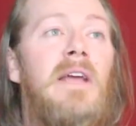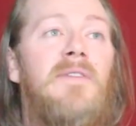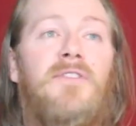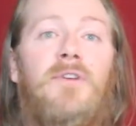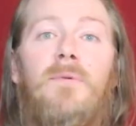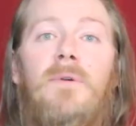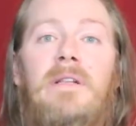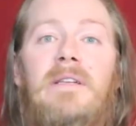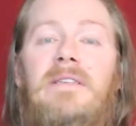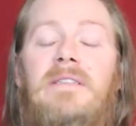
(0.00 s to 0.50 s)
if
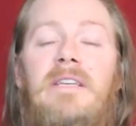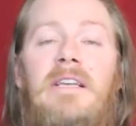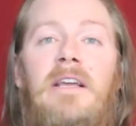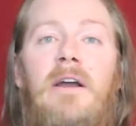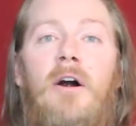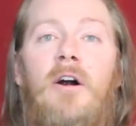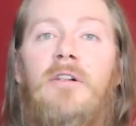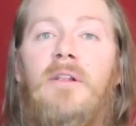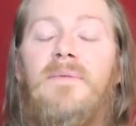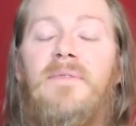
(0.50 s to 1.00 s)
you want to see
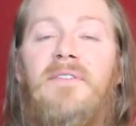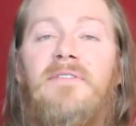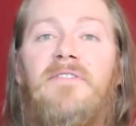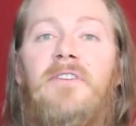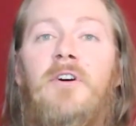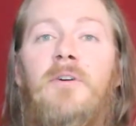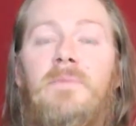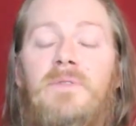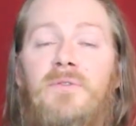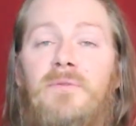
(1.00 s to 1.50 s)
all of the
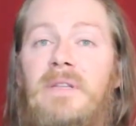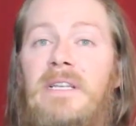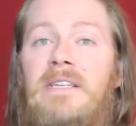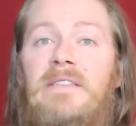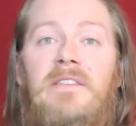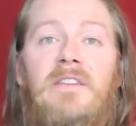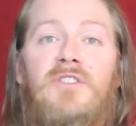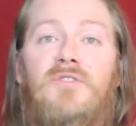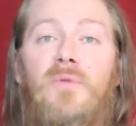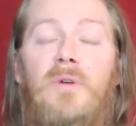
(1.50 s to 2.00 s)
films
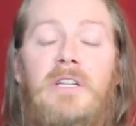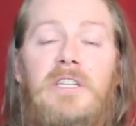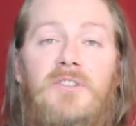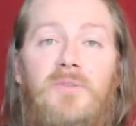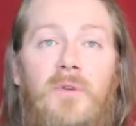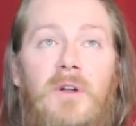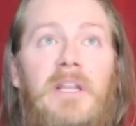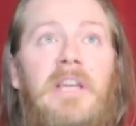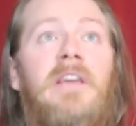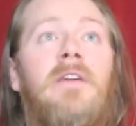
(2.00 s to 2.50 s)
released in
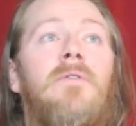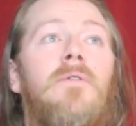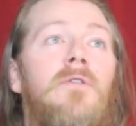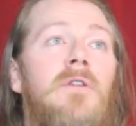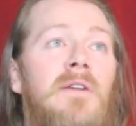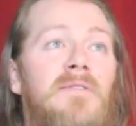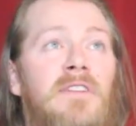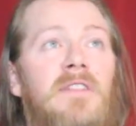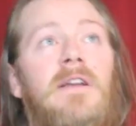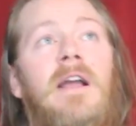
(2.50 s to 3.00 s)
2020
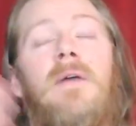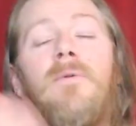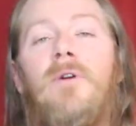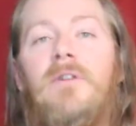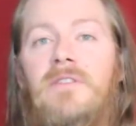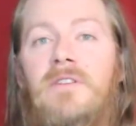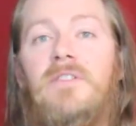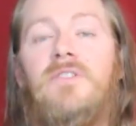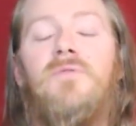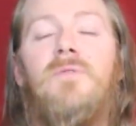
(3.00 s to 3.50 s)
or everything I
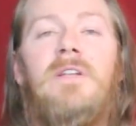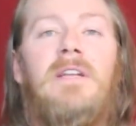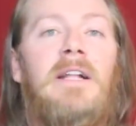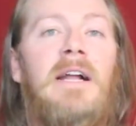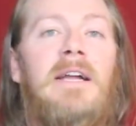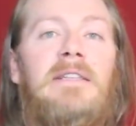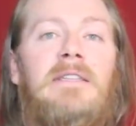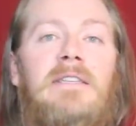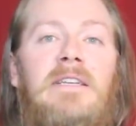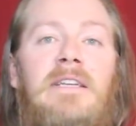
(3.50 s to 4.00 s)
watched in
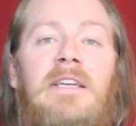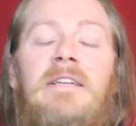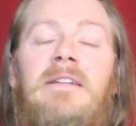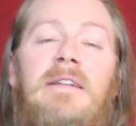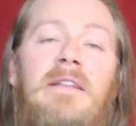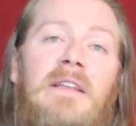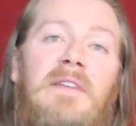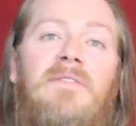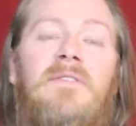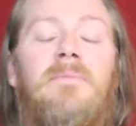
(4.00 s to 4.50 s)
2019
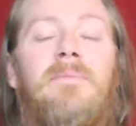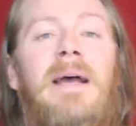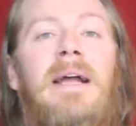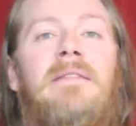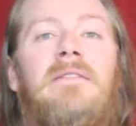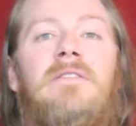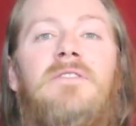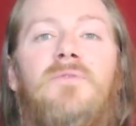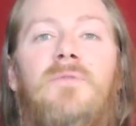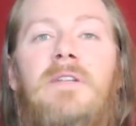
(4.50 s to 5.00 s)
and even
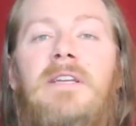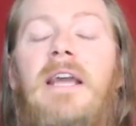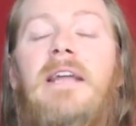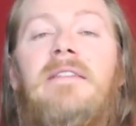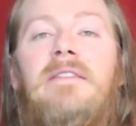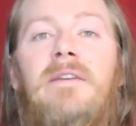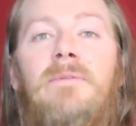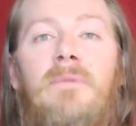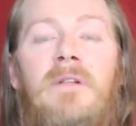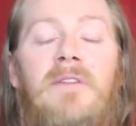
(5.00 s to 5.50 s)
back to
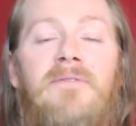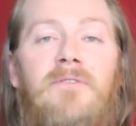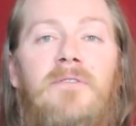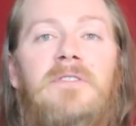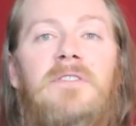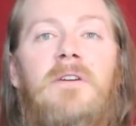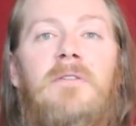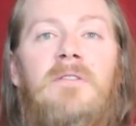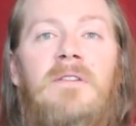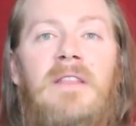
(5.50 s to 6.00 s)
2018 when I
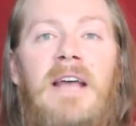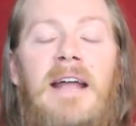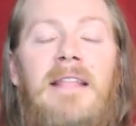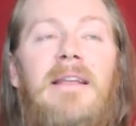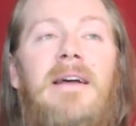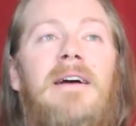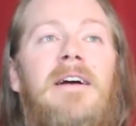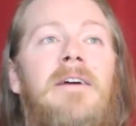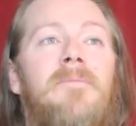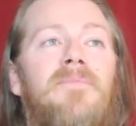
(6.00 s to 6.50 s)
first started
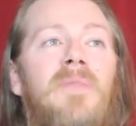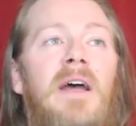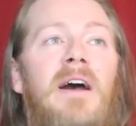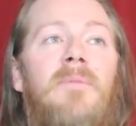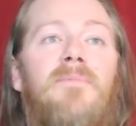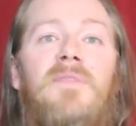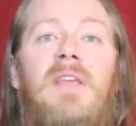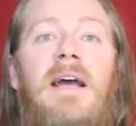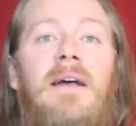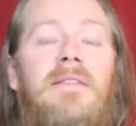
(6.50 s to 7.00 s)
that,
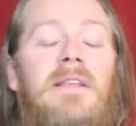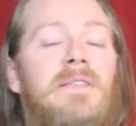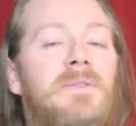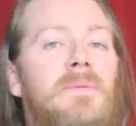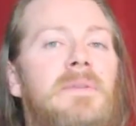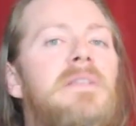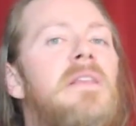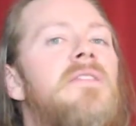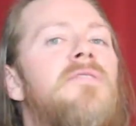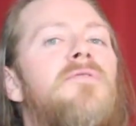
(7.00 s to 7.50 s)
um, yeah, this
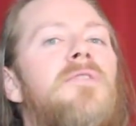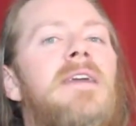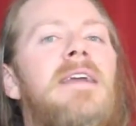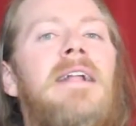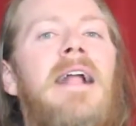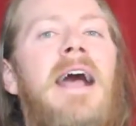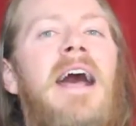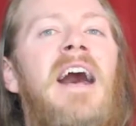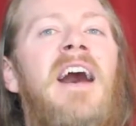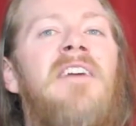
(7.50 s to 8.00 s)
was a three
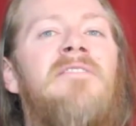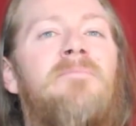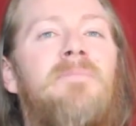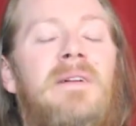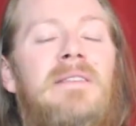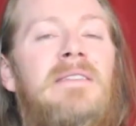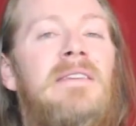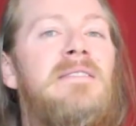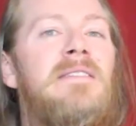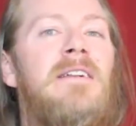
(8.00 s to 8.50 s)
and a half,
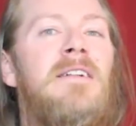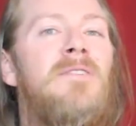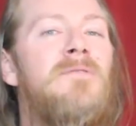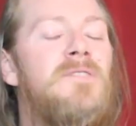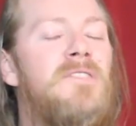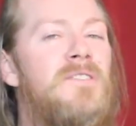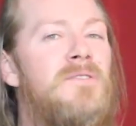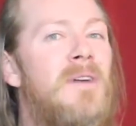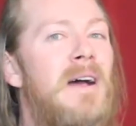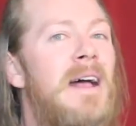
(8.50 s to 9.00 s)
but since I
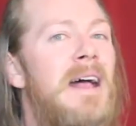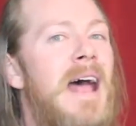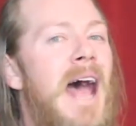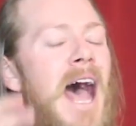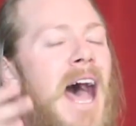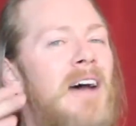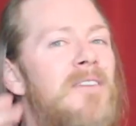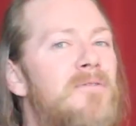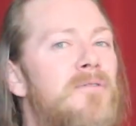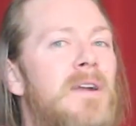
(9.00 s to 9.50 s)
don't do
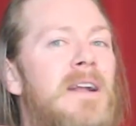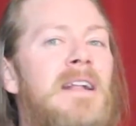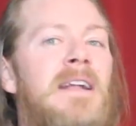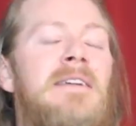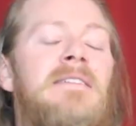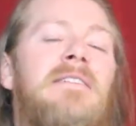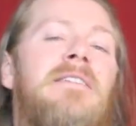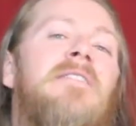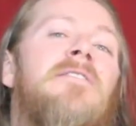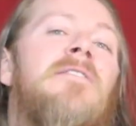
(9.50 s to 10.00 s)
half
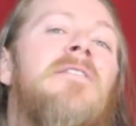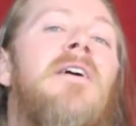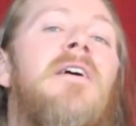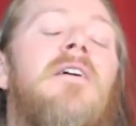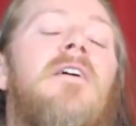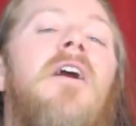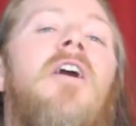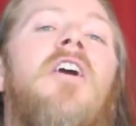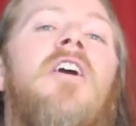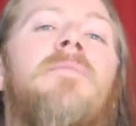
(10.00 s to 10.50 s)
ratings here
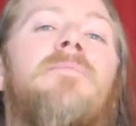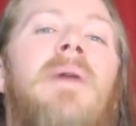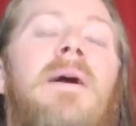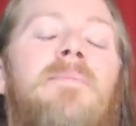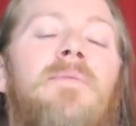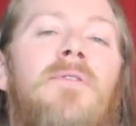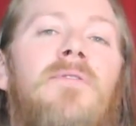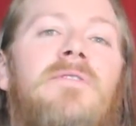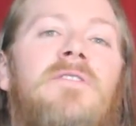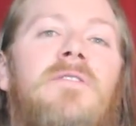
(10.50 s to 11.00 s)
on my
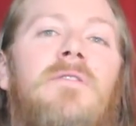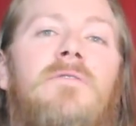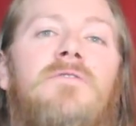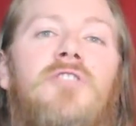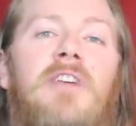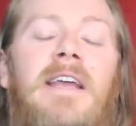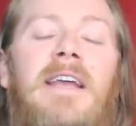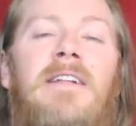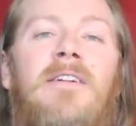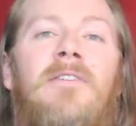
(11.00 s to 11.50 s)
personal
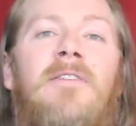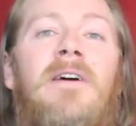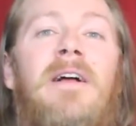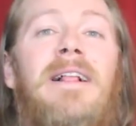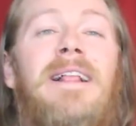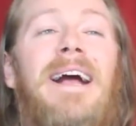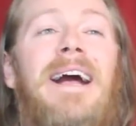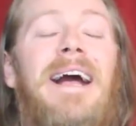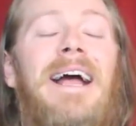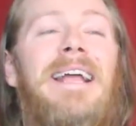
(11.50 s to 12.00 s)
channel,
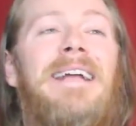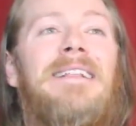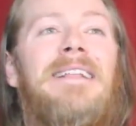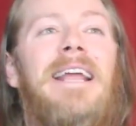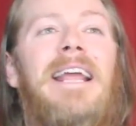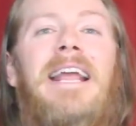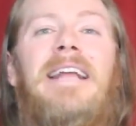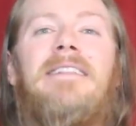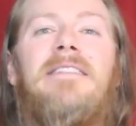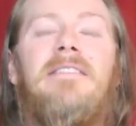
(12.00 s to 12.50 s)

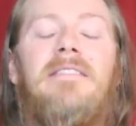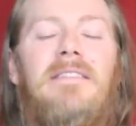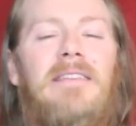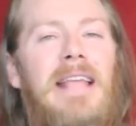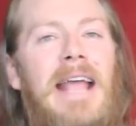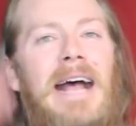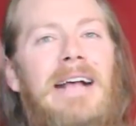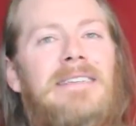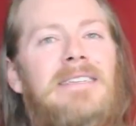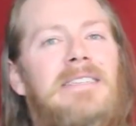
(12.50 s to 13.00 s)
it, it
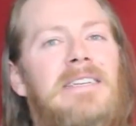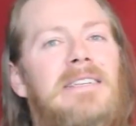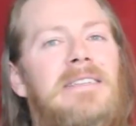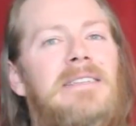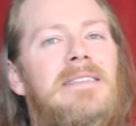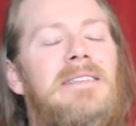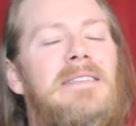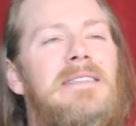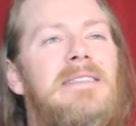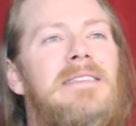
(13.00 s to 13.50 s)
has
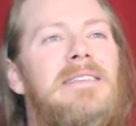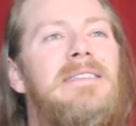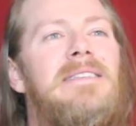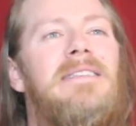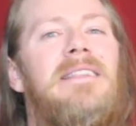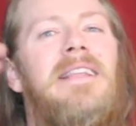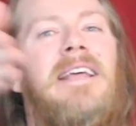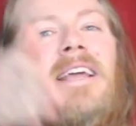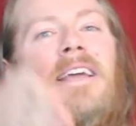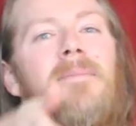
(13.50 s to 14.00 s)
to
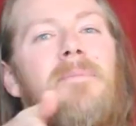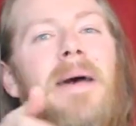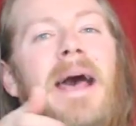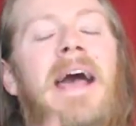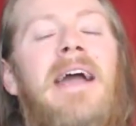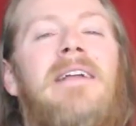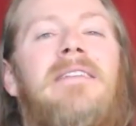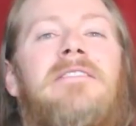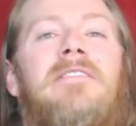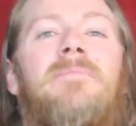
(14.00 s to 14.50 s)
slink
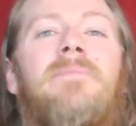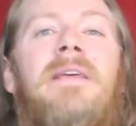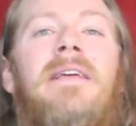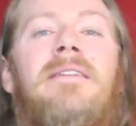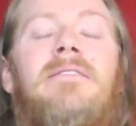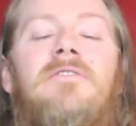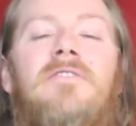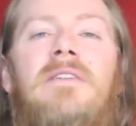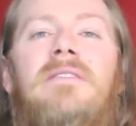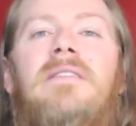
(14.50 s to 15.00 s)
back to
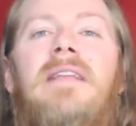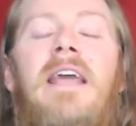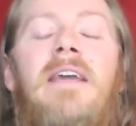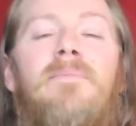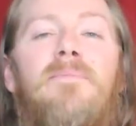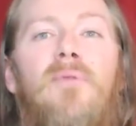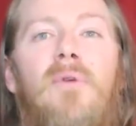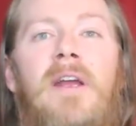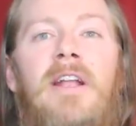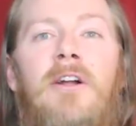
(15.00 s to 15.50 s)
being just
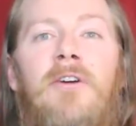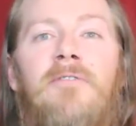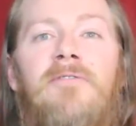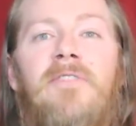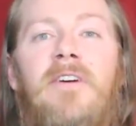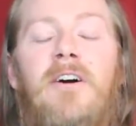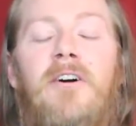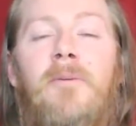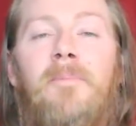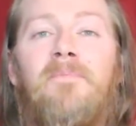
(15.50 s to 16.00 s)
a bueno
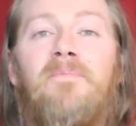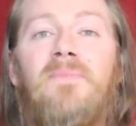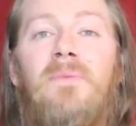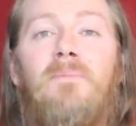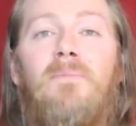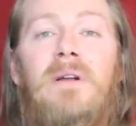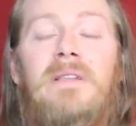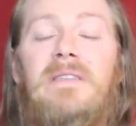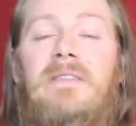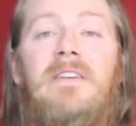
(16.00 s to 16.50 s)
film,
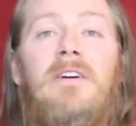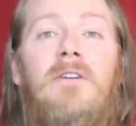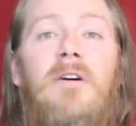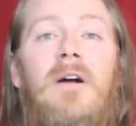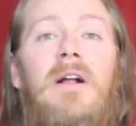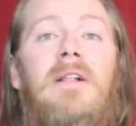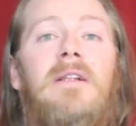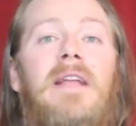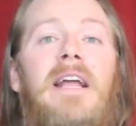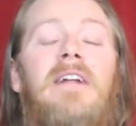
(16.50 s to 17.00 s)
but
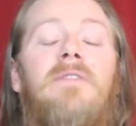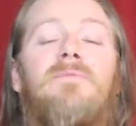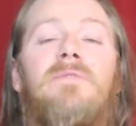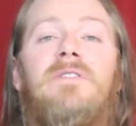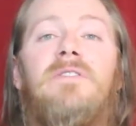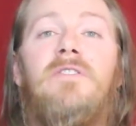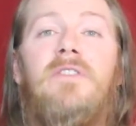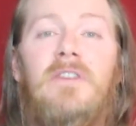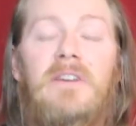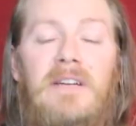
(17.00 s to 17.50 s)
still, it
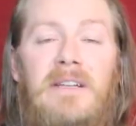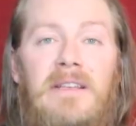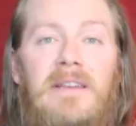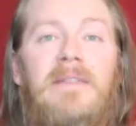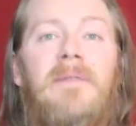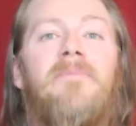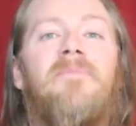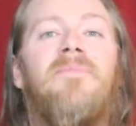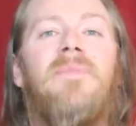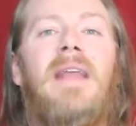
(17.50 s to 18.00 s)
was
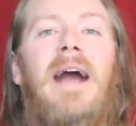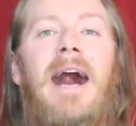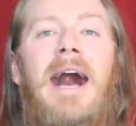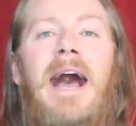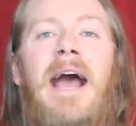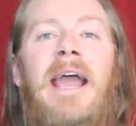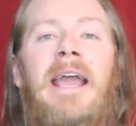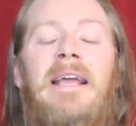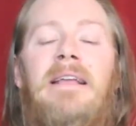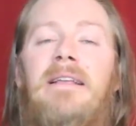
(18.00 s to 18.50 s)
good.
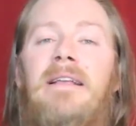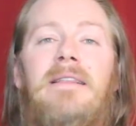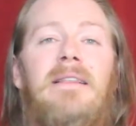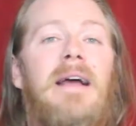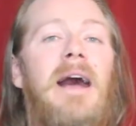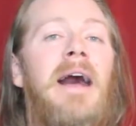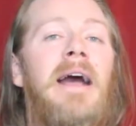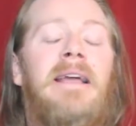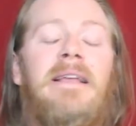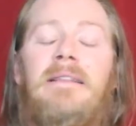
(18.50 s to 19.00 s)
I,
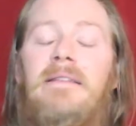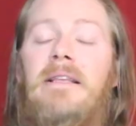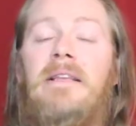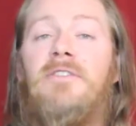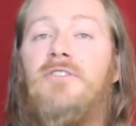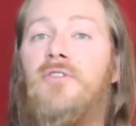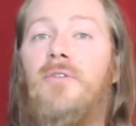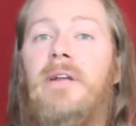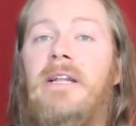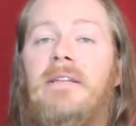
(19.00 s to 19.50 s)
I
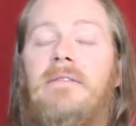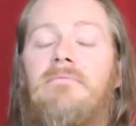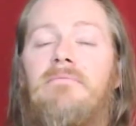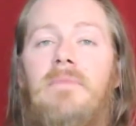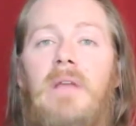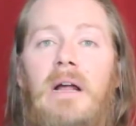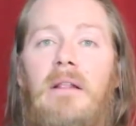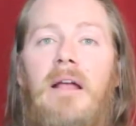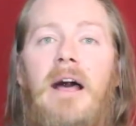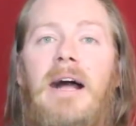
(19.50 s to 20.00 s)
enjoyed
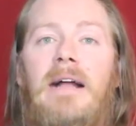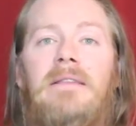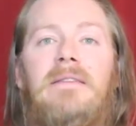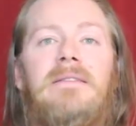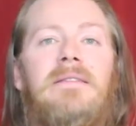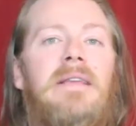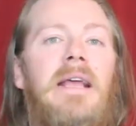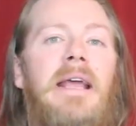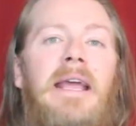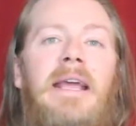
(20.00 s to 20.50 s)
it a
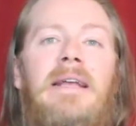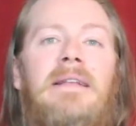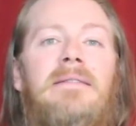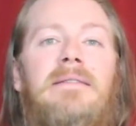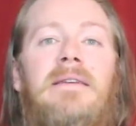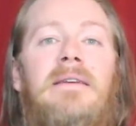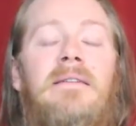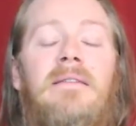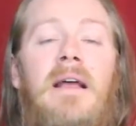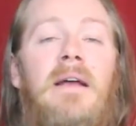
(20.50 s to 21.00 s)
lot,
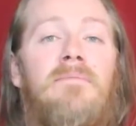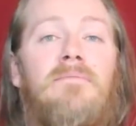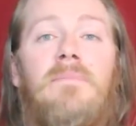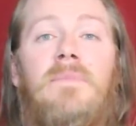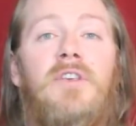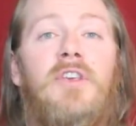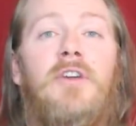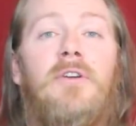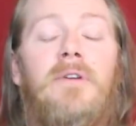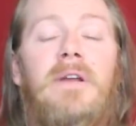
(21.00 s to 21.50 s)
and, I'm
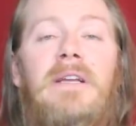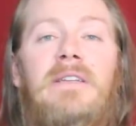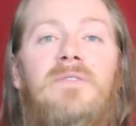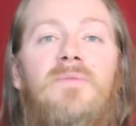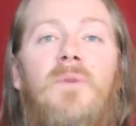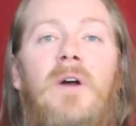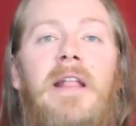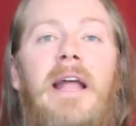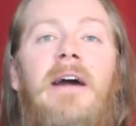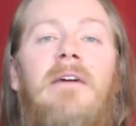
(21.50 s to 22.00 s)

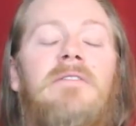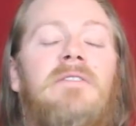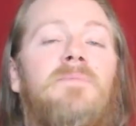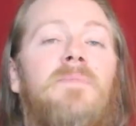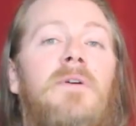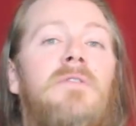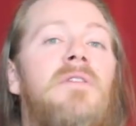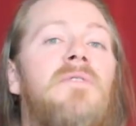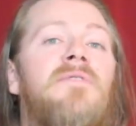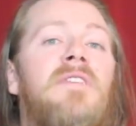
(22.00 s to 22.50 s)
curious what else
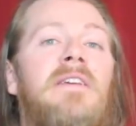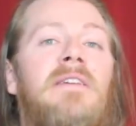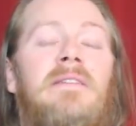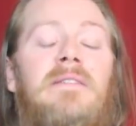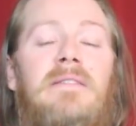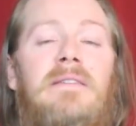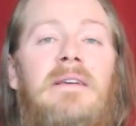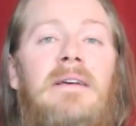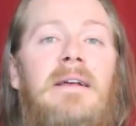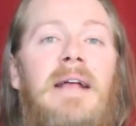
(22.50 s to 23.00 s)
both of
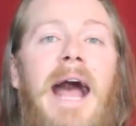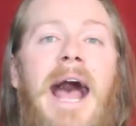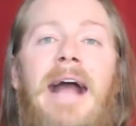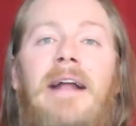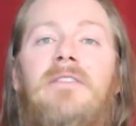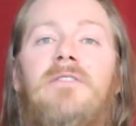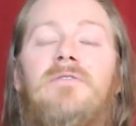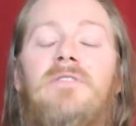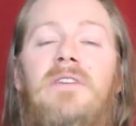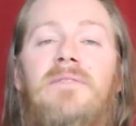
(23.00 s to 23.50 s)
these uh,
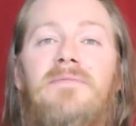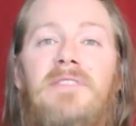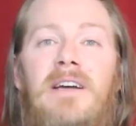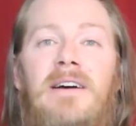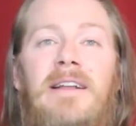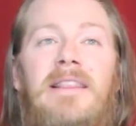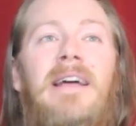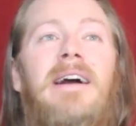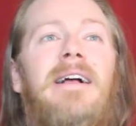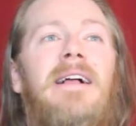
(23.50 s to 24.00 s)
actors have
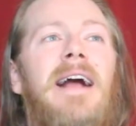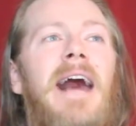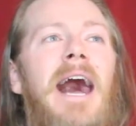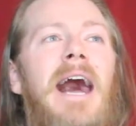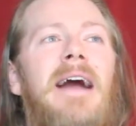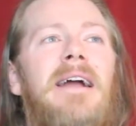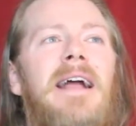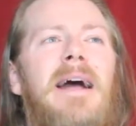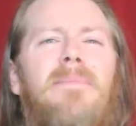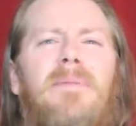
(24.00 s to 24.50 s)
done.
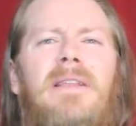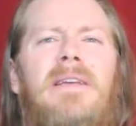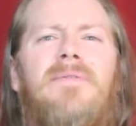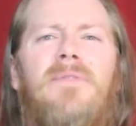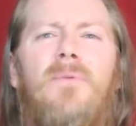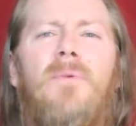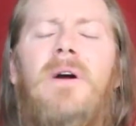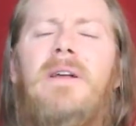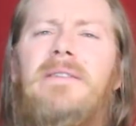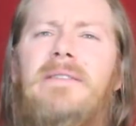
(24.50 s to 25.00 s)
I, I believe
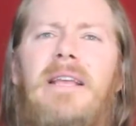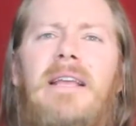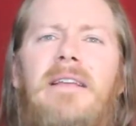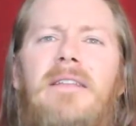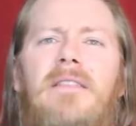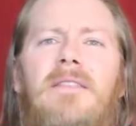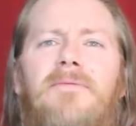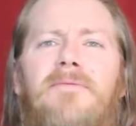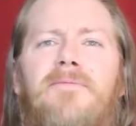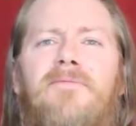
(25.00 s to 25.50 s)
it was a